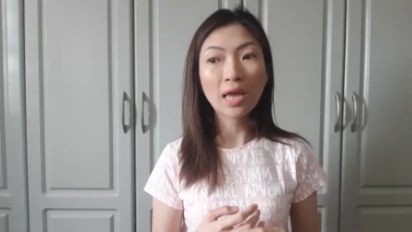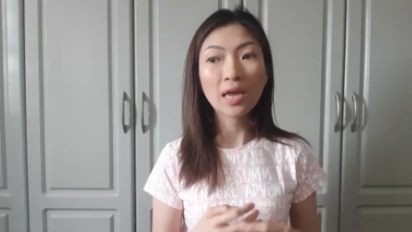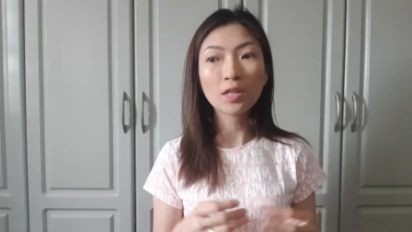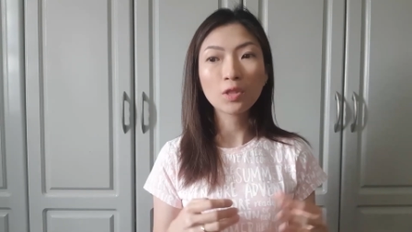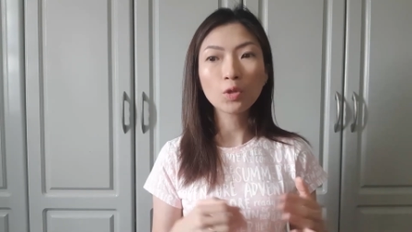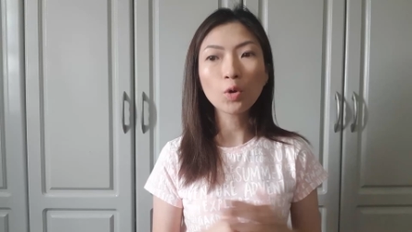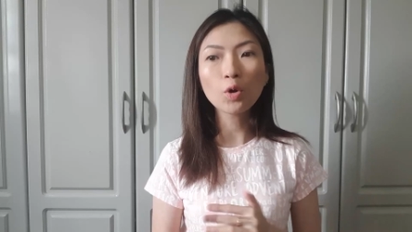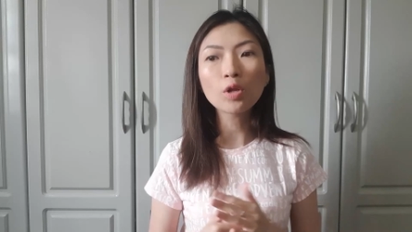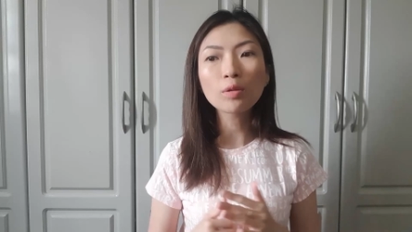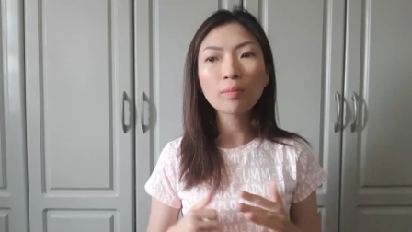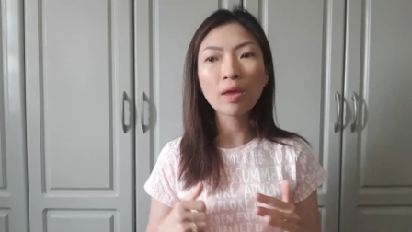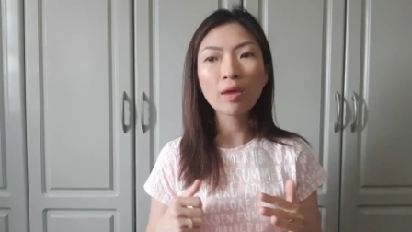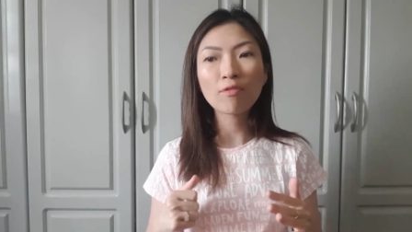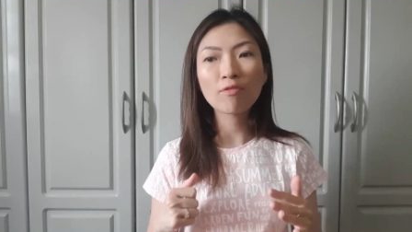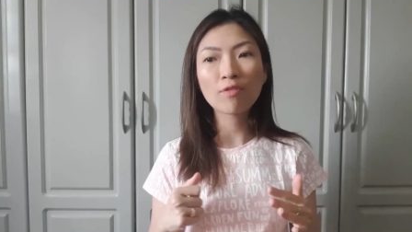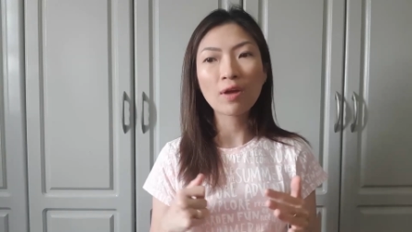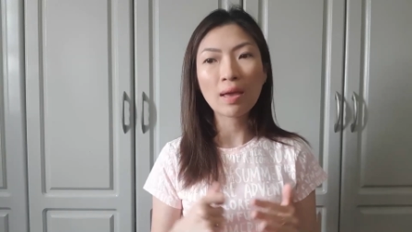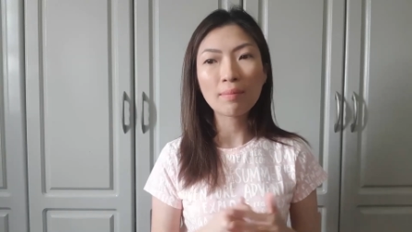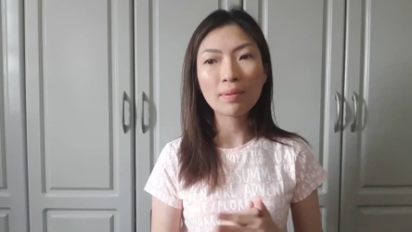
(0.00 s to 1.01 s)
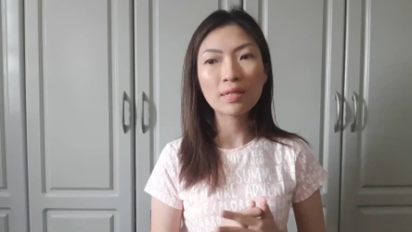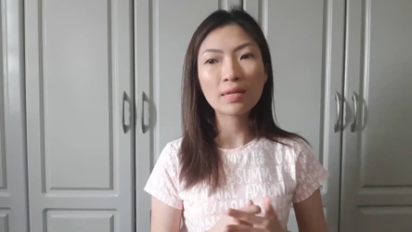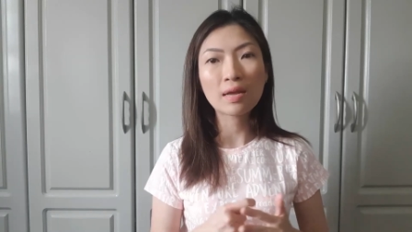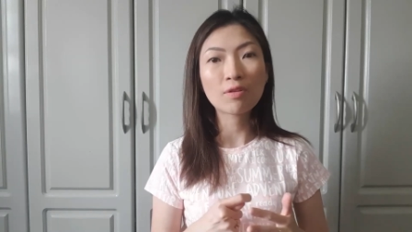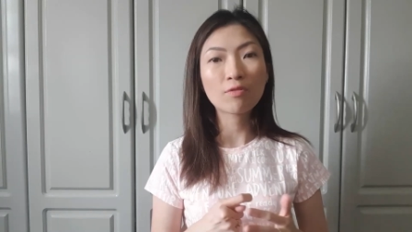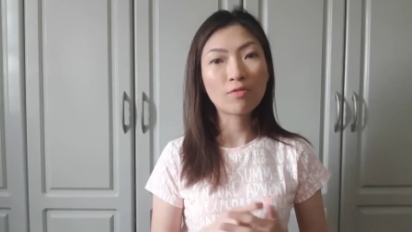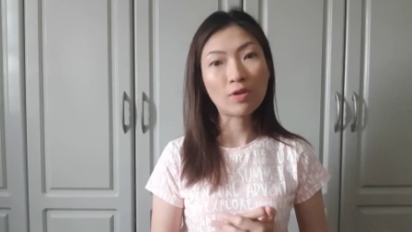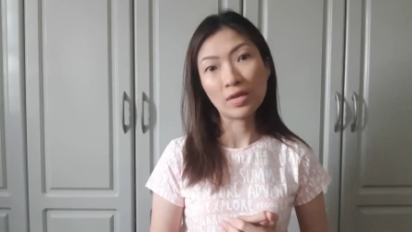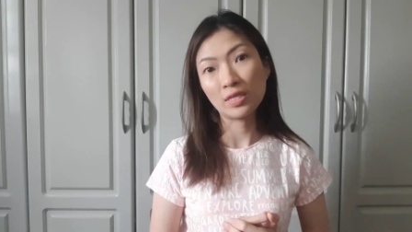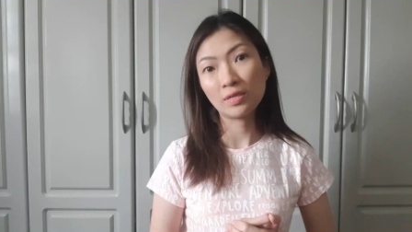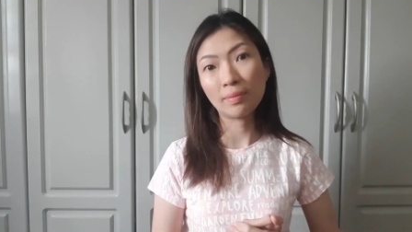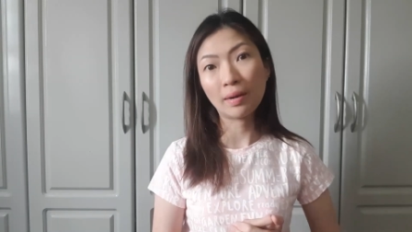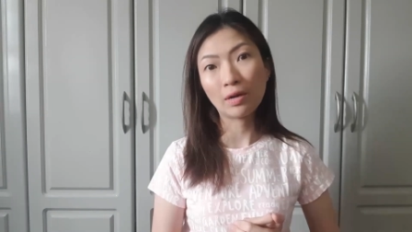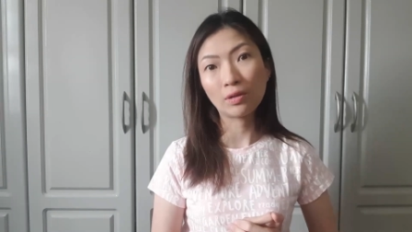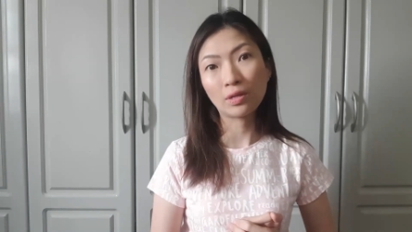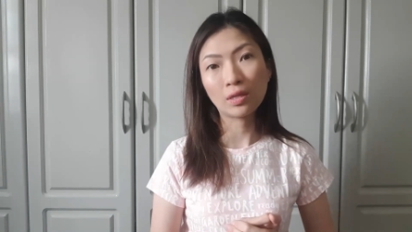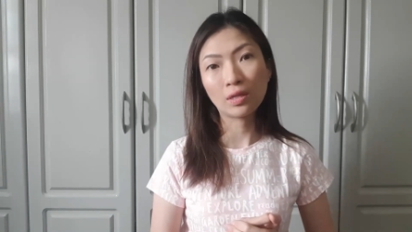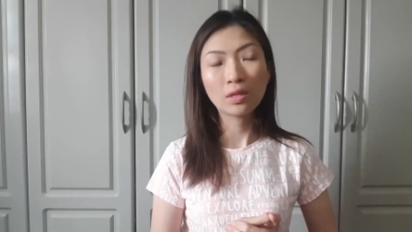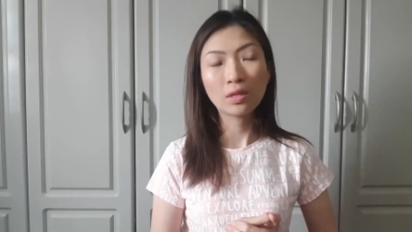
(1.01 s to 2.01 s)
I told my family and friends
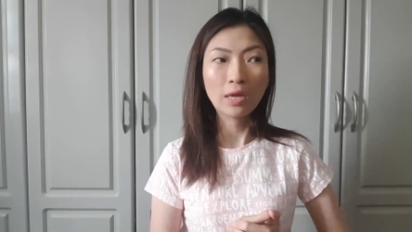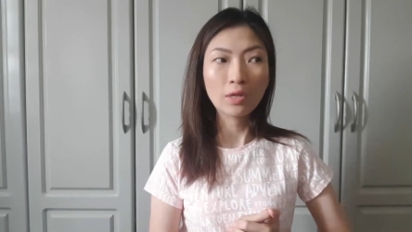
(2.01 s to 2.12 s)
about it.